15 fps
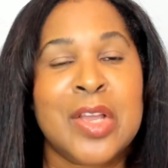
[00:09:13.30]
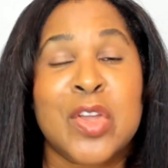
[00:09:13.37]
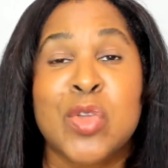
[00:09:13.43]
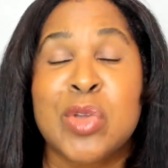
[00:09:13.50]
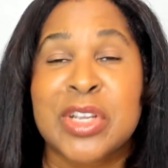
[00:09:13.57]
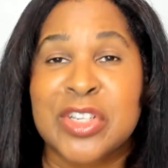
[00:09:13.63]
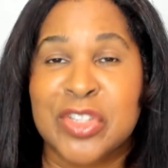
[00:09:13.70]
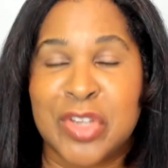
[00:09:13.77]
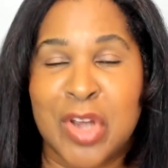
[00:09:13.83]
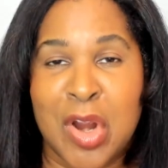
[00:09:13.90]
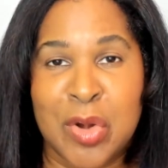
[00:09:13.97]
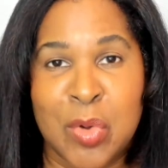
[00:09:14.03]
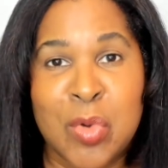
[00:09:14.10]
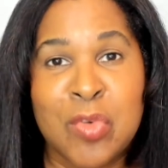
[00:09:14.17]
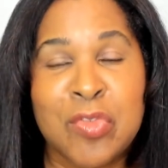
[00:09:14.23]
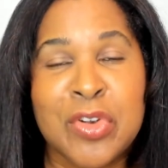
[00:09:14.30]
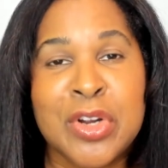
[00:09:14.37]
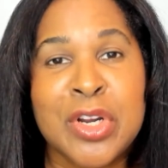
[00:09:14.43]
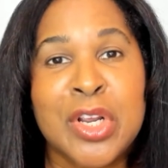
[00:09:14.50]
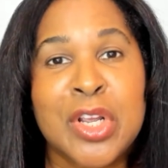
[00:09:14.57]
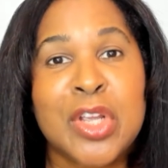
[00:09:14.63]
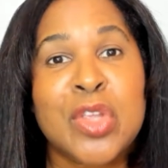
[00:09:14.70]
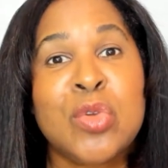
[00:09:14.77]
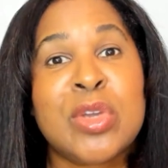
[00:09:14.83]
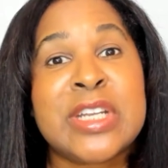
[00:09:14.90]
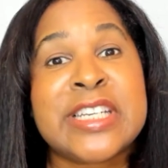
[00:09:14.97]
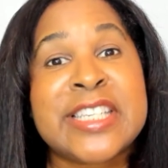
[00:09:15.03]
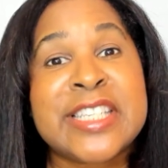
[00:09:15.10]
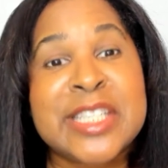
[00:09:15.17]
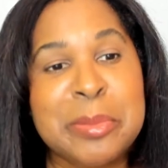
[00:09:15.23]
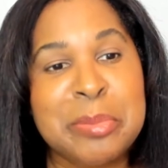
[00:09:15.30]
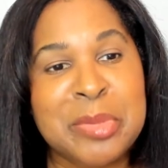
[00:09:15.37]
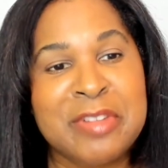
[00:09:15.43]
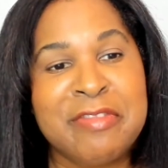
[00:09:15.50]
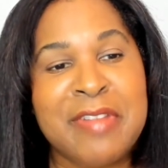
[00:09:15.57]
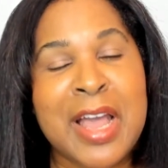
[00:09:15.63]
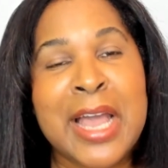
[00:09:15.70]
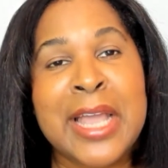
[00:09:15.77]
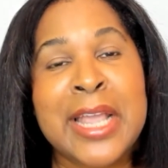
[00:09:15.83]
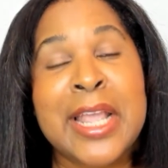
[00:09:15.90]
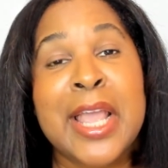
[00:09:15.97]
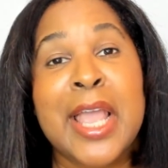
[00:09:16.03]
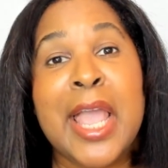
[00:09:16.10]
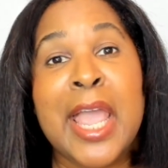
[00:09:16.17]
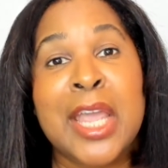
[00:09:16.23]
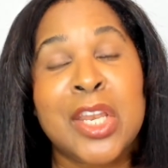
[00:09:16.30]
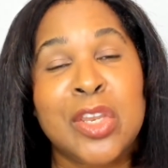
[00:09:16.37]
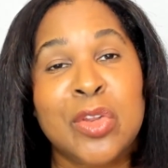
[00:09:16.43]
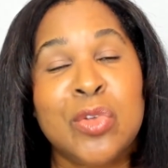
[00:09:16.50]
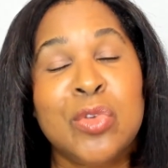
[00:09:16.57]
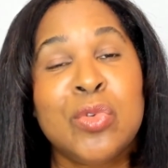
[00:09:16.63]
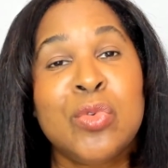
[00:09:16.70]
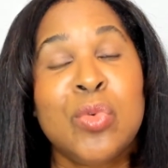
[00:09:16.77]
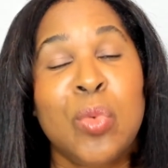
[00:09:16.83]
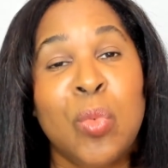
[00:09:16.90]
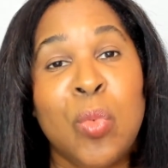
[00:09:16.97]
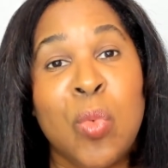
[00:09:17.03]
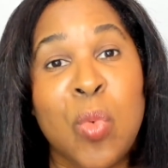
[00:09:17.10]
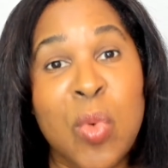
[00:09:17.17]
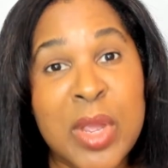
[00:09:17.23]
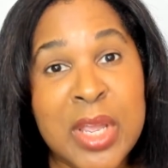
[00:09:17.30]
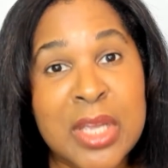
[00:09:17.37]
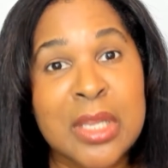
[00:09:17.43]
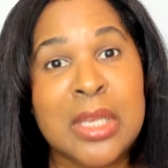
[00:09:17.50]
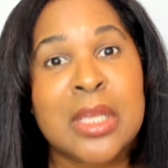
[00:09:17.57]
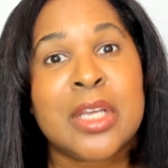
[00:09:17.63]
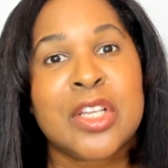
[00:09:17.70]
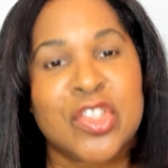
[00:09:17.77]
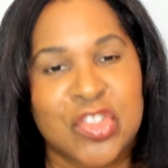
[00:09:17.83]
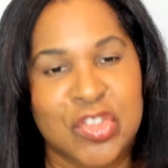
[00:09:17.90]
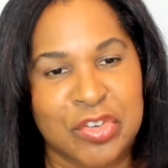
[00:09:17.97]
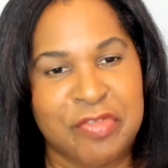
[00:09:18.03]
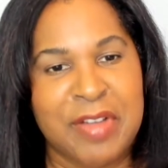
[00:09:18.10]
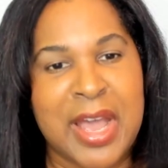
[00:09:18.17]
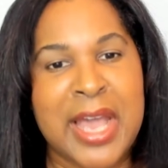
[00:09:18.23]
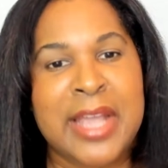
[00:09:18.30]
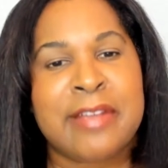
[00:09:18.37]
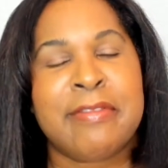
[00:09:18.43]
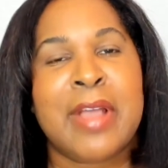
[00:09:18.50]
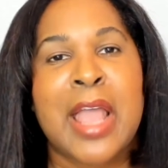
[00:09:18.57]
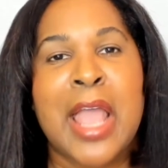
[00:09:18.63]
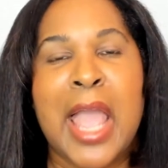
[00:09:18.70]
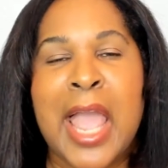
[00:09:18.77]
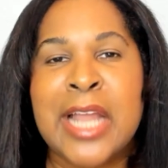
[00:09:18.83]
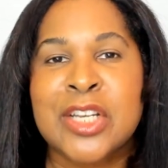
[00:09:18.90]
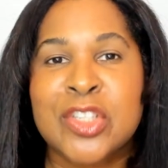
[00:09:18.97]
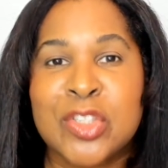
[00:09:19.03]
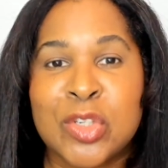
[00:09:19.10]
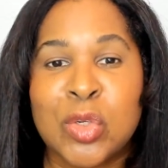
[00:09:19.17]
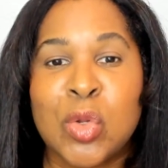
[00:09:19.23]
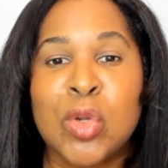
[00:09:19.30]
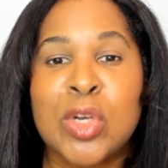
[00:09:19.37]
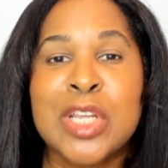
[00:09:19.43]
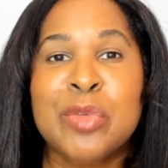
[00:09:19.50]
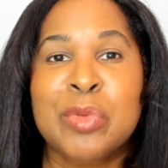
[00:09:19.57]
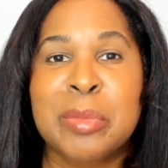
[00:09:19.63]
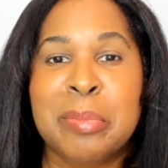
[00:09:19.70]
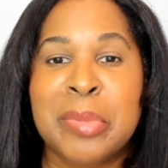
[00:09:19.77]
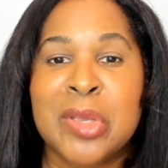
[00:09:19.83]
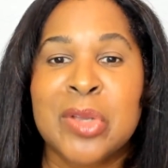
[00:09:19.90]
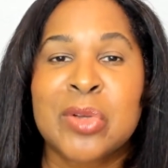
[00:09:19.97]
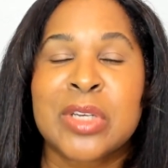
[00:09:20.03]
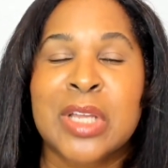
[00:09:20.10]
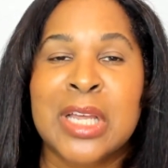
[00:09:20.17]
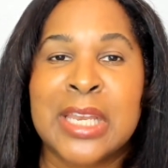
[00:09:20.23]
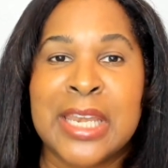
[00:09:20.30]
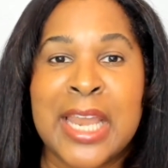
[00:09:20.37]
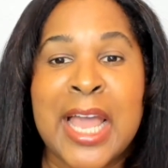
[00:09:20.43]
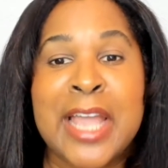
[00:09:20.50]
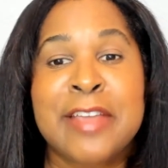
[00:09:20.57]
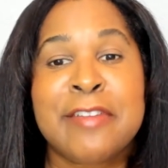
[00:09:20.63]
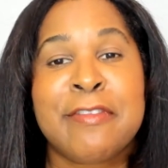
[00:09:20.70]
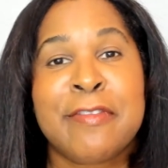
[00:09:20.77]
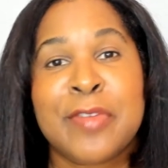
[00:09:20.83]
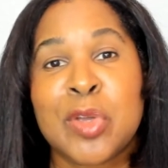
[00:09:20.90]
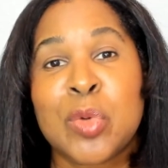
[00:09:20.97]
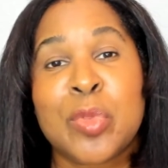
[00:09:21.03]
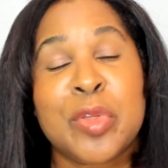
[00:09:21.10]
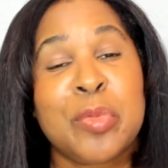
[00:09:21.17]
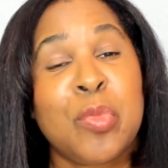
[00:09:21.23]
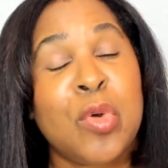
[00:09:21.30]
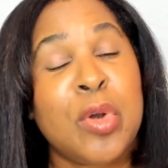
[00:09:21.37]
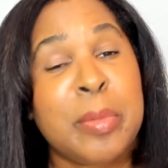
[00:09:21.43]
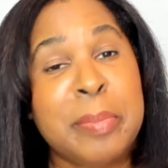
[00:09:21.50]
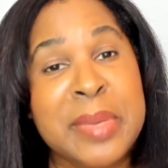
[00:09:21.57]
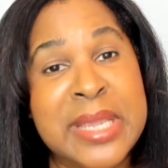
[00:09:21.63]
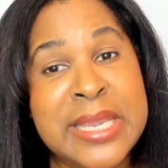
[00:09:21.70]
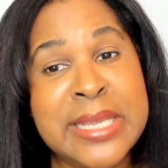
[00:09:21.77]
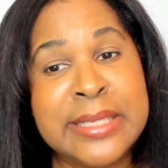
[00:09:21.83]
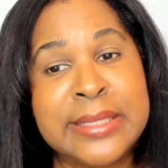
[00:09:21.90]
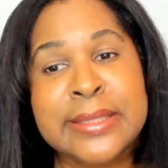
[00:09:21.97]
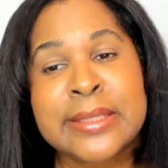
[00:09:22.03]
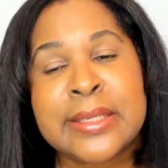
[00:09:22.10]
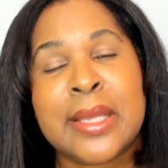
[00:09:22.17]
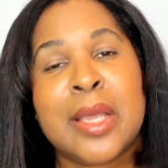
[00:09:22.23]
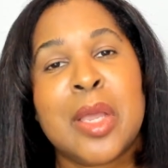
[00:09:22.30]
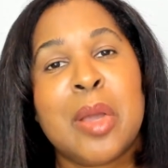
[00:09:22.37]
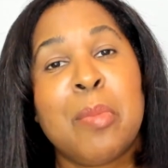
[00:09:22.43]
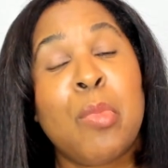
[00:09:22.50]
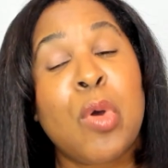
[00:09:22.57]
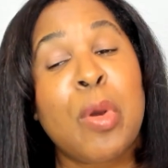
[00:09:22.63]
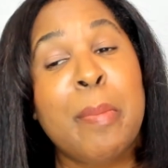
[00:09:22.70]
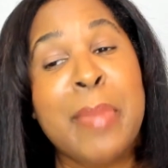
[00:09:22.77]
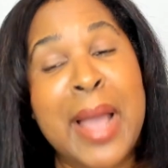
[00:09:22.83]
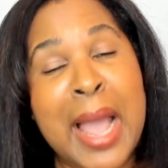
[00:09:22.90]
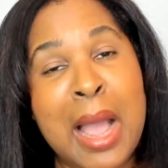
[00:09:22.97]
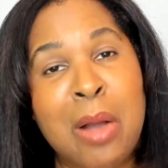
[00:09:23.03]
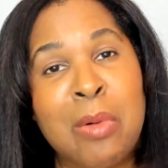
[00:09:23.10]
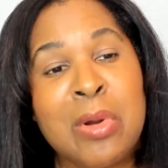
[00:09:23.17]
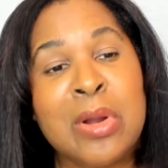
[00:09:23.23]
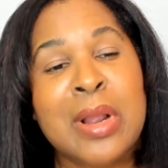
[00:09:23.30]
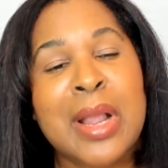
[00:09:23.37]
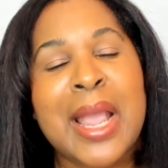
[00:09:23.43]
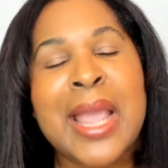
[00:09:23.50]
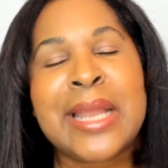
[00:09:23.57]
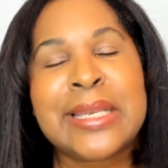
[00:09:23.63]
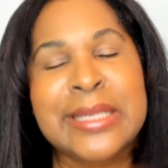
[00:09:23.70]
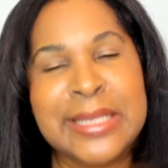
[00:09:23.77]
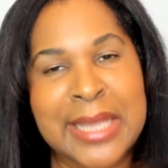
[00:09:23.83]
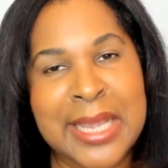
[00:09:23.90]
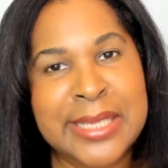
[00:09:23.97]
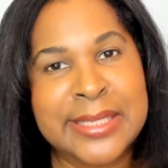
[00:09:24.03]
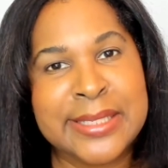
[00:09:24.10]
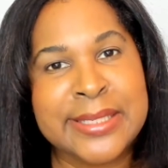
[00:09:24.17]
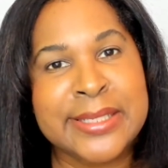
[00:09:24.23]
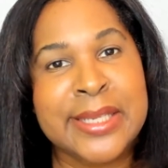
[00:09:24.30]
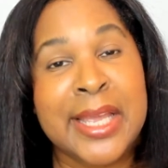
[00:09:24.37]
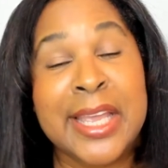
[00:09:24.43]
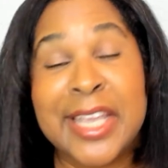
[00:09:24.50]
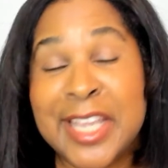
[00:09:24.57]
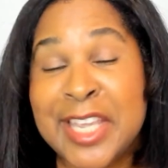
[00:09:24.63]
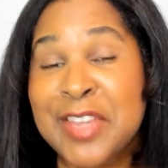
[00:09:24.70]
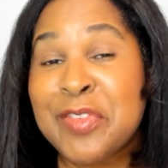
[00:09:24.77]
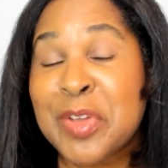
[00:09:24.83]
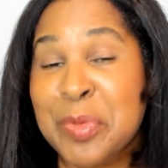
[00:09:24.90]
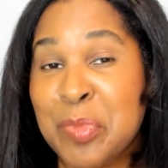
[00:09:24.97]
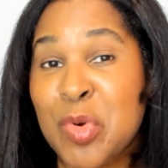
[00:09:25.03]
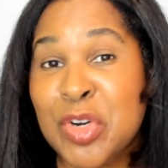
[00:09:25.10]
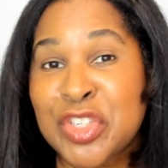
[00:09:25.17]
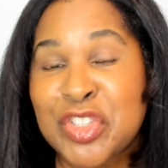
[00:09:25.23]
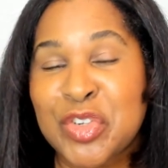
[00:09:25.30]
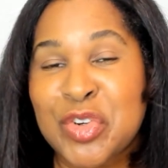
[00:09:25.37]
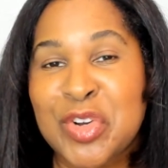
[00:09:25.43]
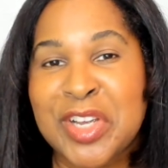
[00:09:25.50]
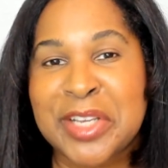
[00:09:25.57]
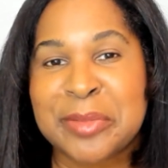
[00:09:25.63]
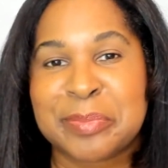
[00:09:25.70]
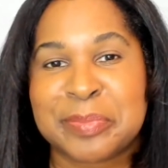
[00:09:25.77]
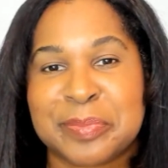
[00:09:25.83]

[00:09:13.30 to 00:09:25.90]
You can start over, you can simplify, and you will survive and slowly rebuild a life filled with more peace, more power, and yes, even more joy.